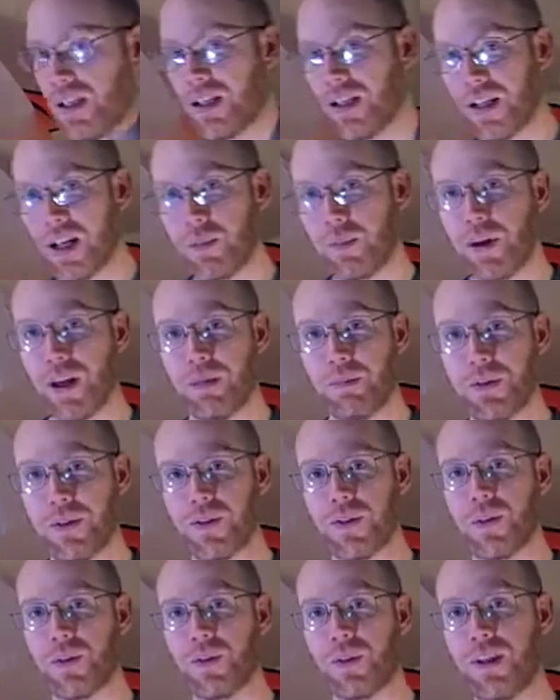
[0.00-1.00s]
Air Pup is
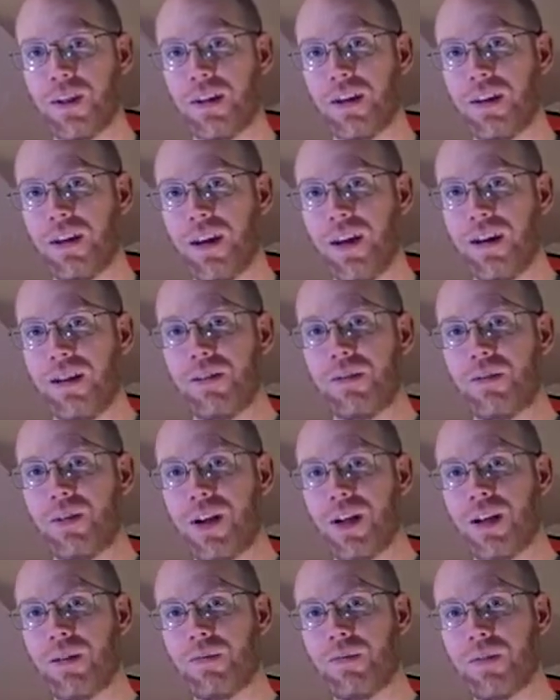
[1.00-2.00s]
only 8
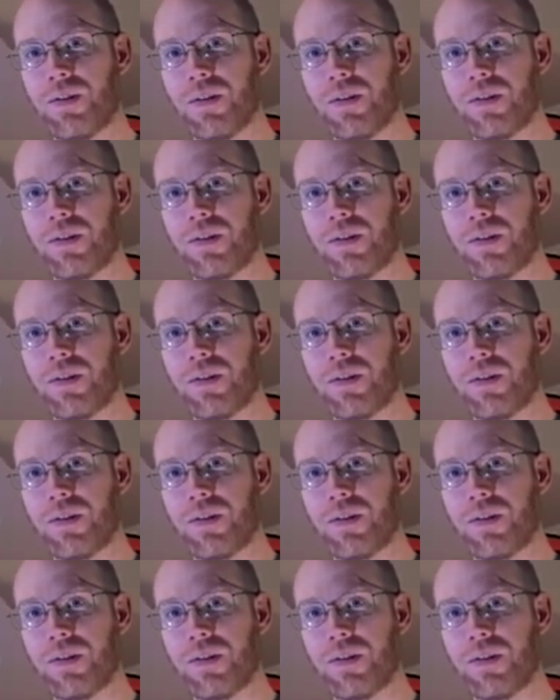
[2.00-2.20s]
grams